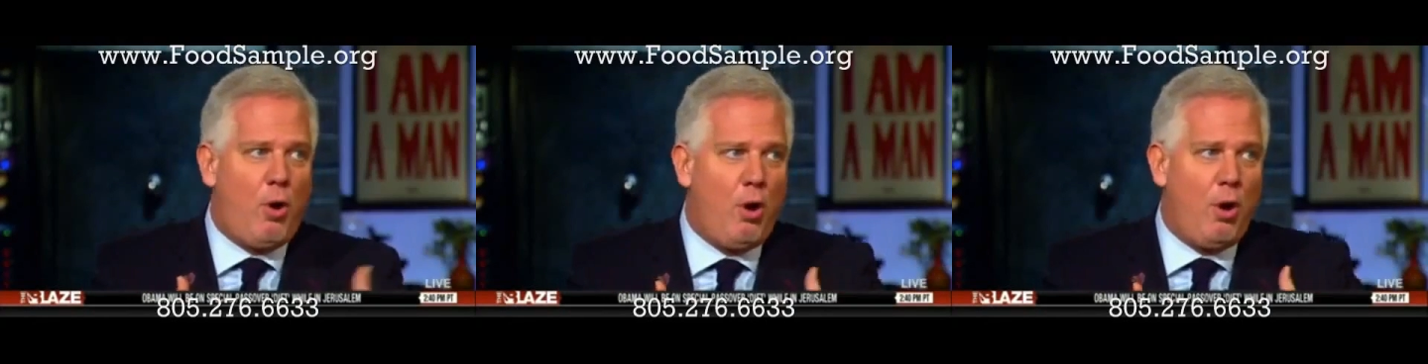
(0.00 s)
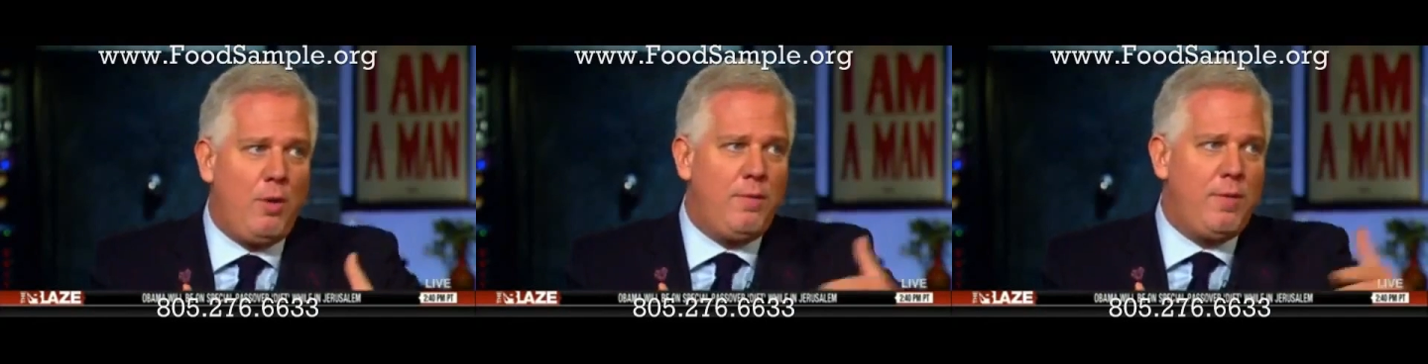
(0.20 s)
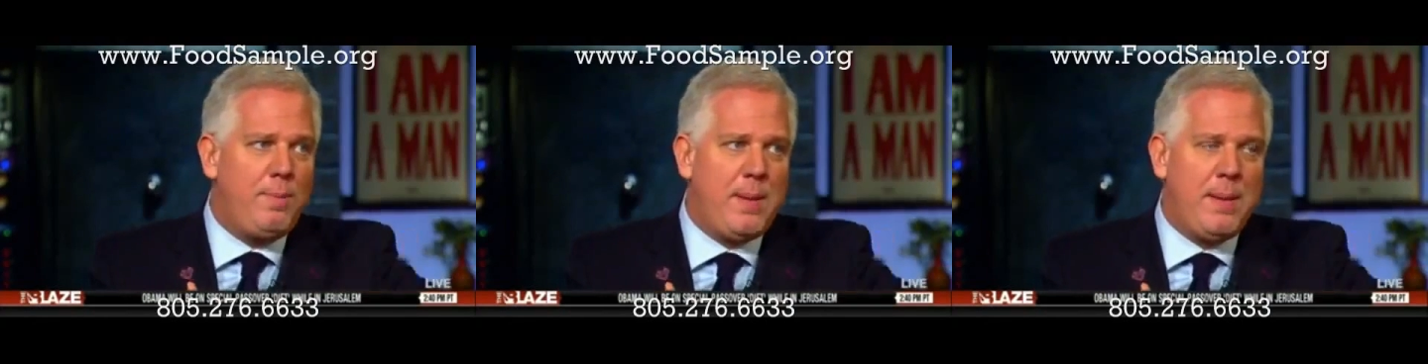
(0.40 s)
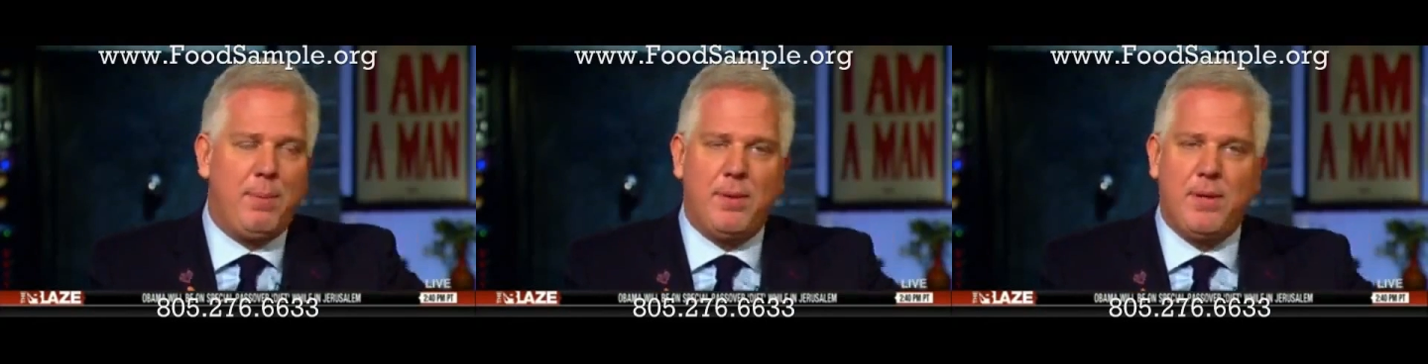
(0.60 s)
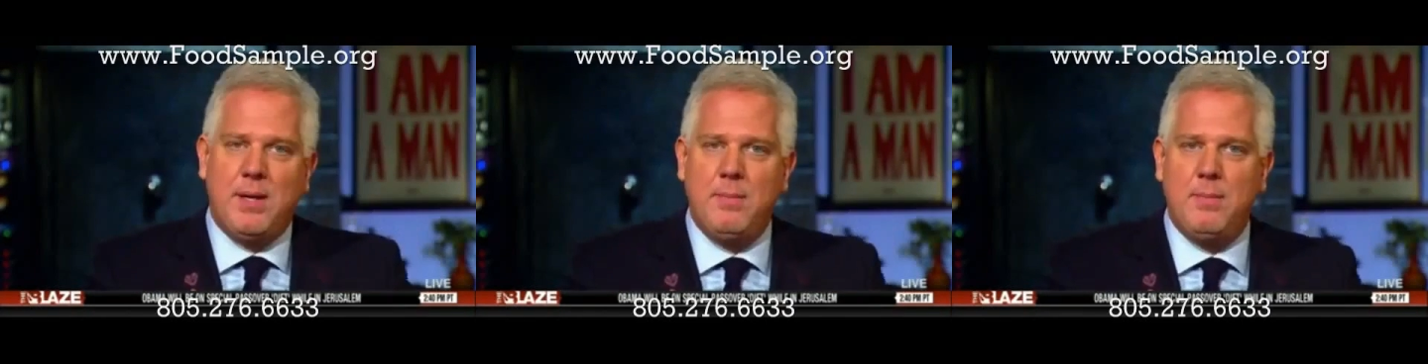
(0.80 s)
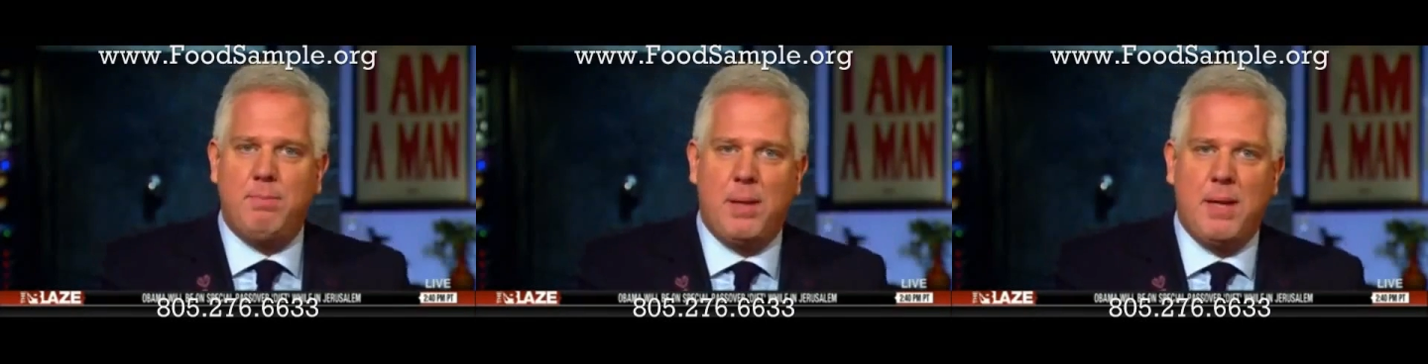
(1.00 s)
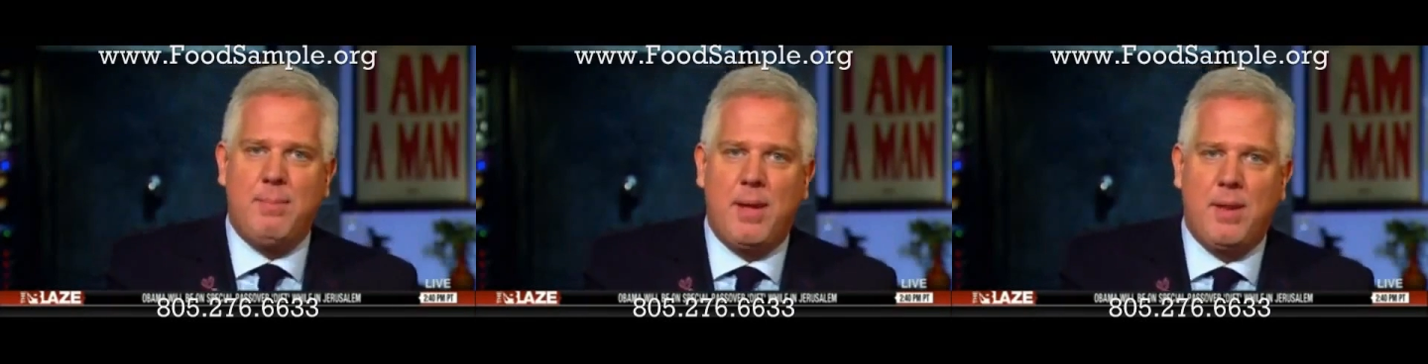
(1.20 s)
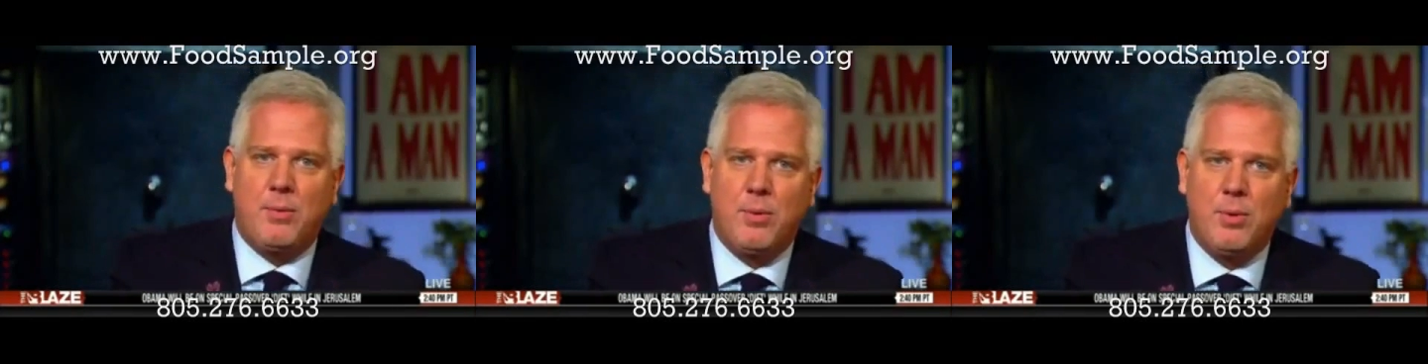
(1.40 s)
all of the people that didn't play
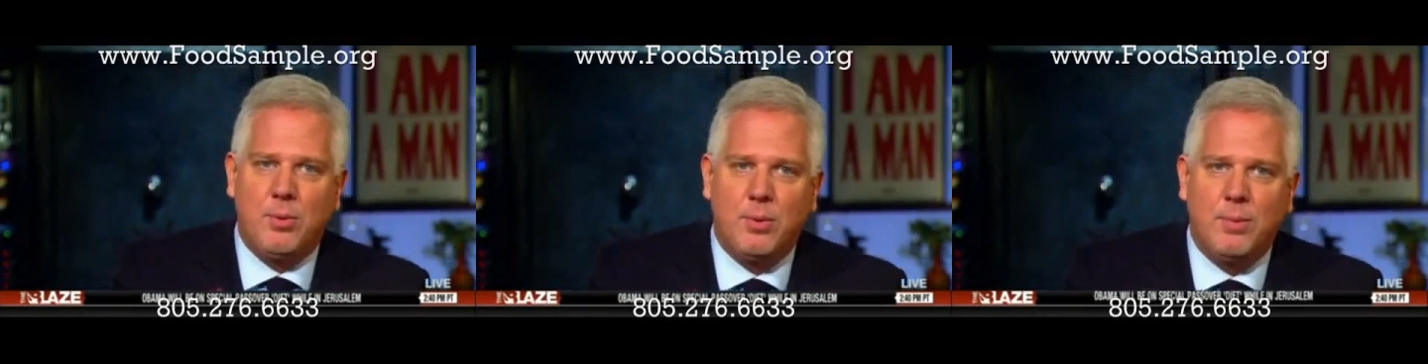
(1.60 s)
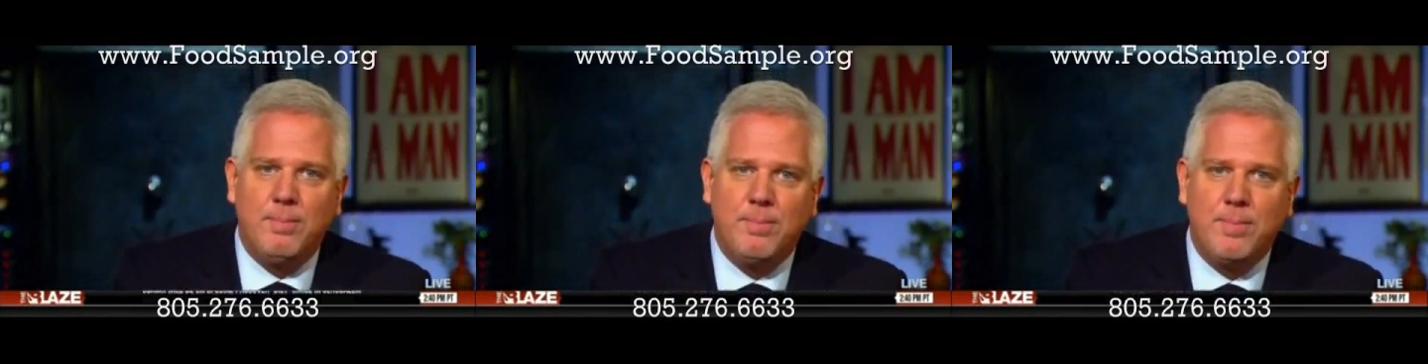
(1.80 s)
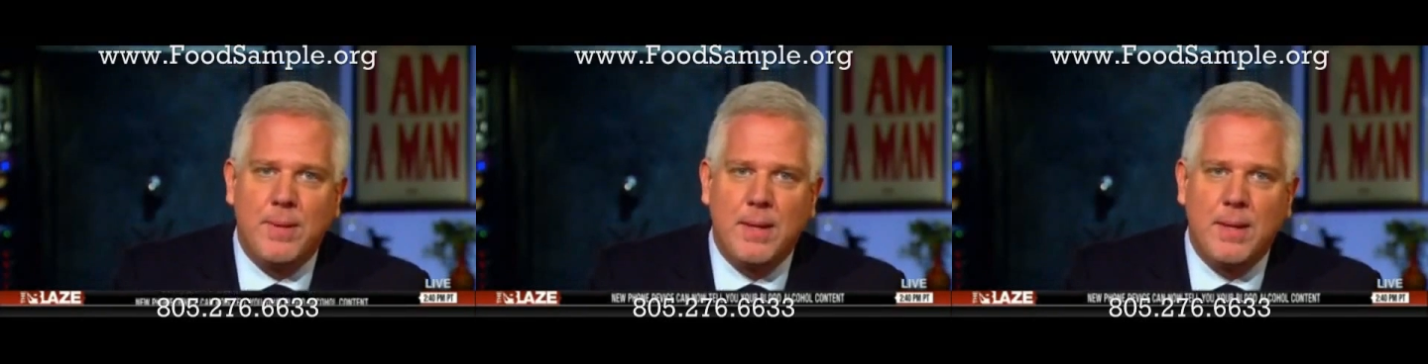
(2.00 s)
by the rule.